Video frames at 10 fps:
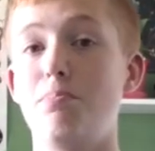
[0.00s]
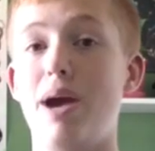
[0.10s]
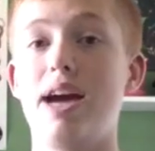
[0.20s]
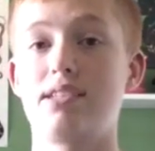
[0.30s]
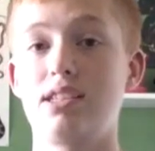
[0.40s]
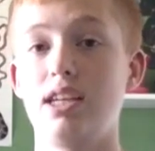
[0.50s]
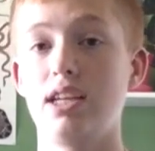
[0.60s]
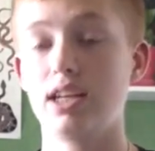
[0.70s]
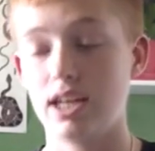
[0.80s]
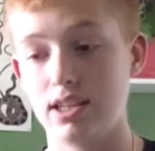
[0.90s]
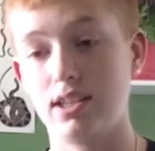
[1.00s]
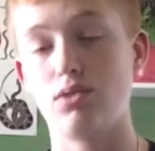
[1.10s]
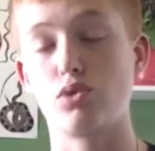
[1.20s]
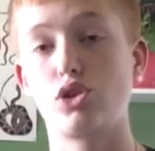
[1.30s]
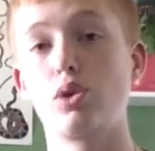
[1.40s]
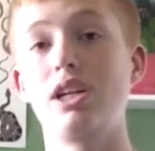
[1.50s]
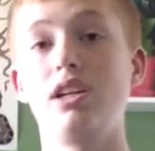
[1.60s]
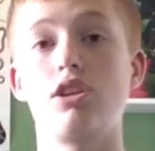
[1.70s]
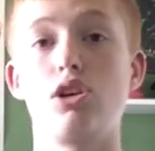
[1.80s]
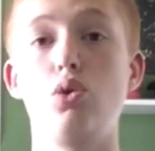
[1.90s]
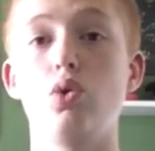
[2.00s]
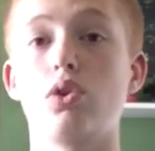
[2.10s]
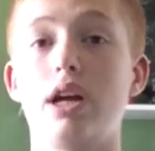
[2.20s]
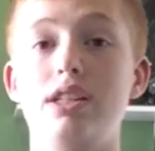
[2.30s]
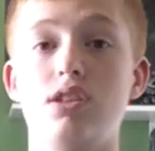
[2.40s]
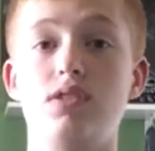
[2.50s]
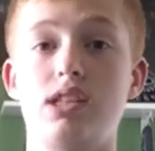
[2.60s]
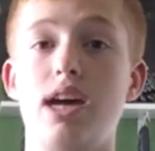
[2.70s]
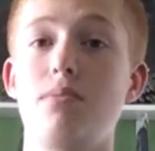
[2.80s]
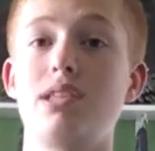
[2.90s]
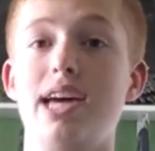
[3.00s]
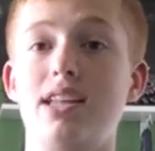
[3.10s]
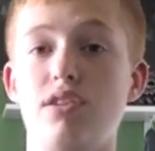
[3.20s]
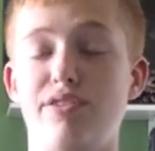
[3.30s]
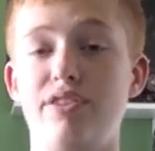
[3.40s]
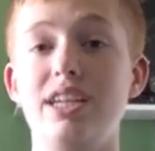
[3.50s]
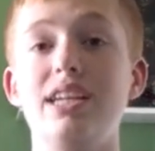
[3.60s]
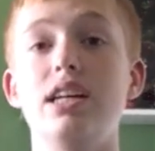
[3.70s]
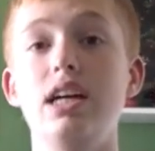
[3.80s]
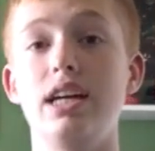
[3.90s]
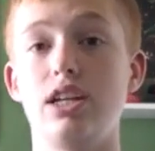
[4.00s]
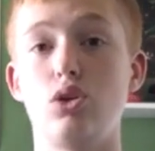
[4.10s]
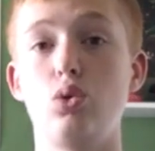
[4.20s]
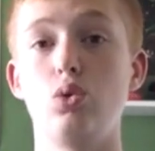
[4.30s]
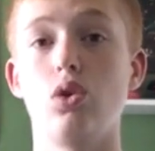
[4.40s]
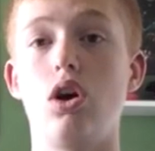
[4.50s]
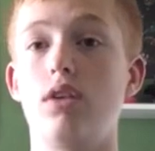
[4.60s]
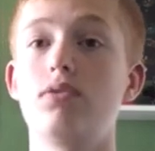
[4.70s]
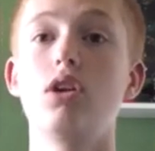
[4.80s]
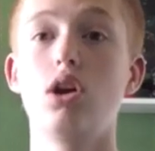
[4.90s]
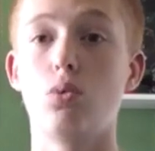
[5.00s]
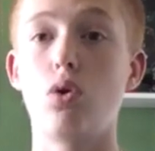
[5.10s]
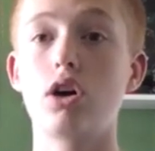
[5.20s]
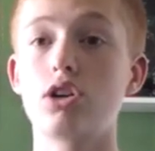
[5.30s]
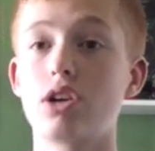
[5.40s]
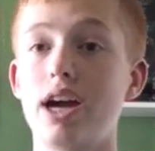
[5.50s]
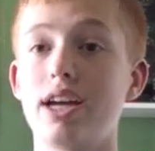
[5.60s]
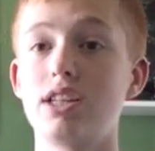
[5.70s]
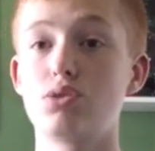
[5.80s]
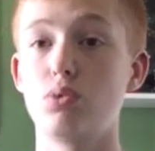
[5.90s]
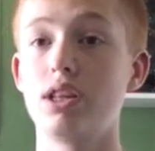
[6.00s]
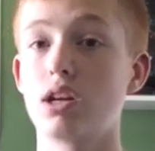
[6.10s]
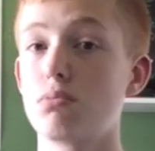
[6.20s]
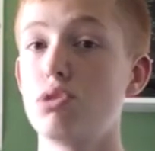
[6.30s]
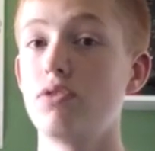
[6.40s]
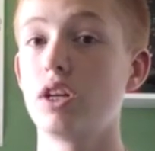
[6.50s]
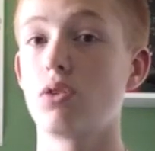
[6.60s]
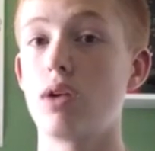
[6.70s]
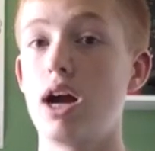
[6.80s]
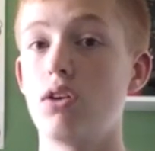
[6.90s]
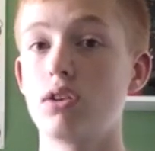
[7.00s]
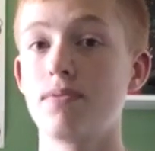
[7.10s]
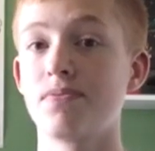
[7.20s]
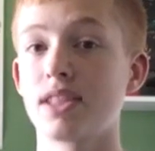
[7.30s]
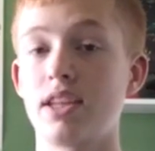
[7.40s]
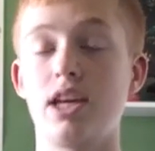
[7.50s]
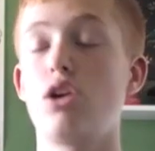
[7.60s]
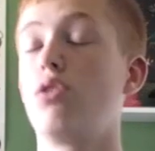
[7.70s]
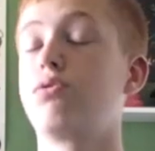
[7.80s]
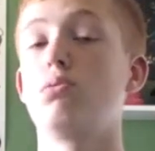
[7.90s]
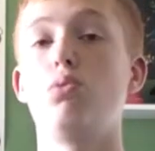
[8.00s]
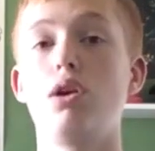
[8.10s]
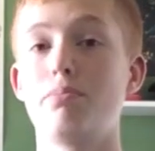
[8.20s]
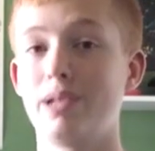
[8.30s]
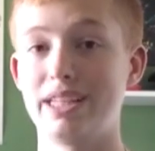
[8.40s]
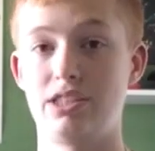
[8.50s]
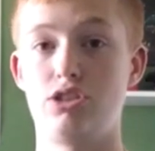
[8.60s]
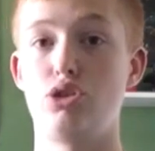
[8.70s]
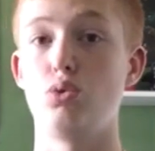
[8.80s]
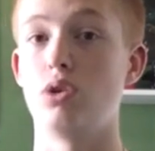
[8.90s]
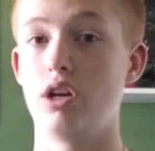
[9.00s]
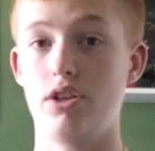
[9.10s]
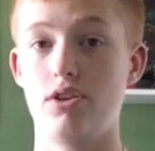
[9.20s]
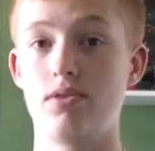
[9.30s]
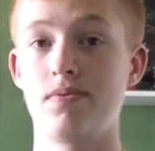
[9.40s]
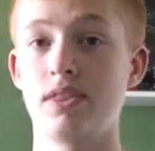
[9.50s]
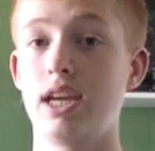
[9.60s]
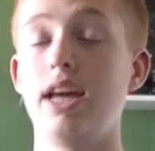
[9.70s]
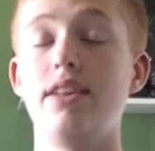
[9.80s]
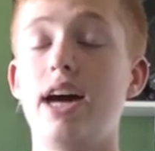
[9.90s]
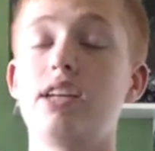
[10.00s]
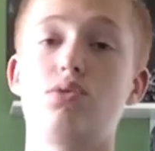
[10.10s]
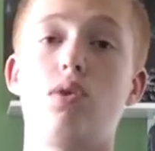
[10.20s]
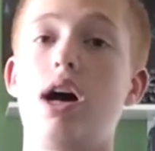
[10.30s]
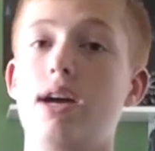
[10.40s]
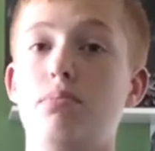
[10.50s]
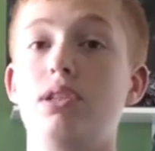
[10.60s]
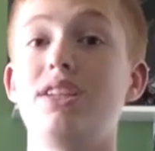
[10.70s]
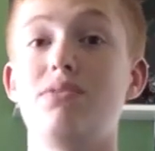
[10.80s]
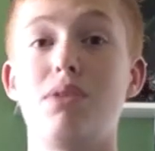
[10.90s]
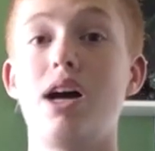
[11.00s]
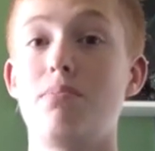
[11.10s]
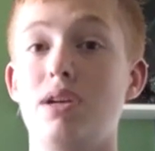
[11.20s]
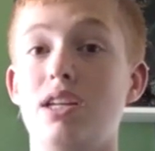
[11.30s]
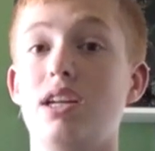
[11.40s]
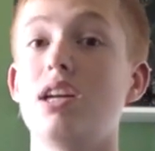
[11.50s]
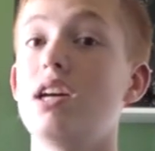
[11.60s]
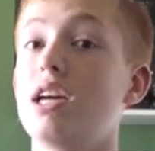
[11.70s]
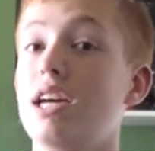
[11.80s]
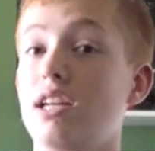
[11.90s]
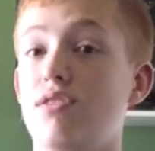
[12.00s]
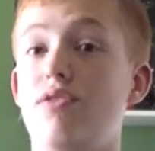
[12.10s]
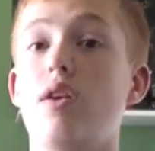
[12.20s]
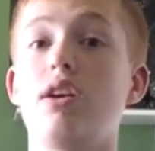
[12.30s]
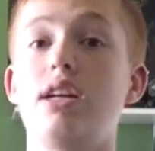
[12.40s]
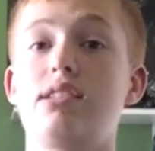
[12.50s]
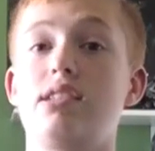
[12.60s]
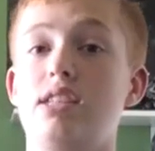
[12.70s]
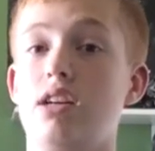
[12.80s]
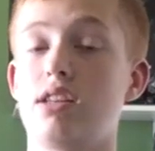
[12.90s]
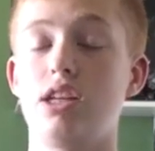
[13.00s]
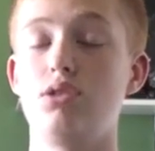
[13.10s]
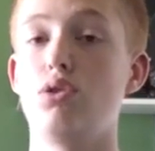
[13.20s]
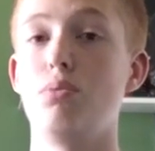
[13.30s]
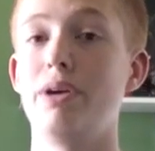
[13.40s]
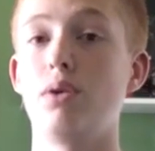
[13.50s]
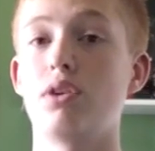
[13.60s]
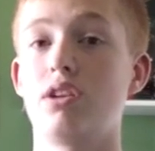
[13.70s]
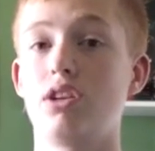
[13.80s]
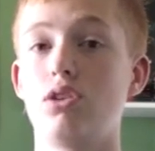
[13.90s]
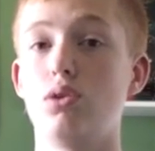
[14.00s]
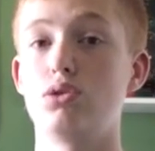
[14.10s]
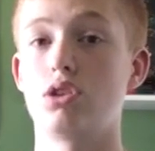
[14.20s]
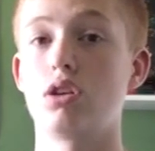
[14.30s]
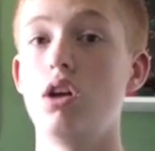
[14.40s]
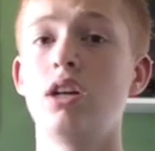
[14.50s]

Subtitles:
basking and then retreating to the cooler ends of its habitat to feed and cool off. Water dragons, when they're moving around, they go from one place to another. And that is why I believe, in my opinion, it is very necessary that you go big with an enclosure.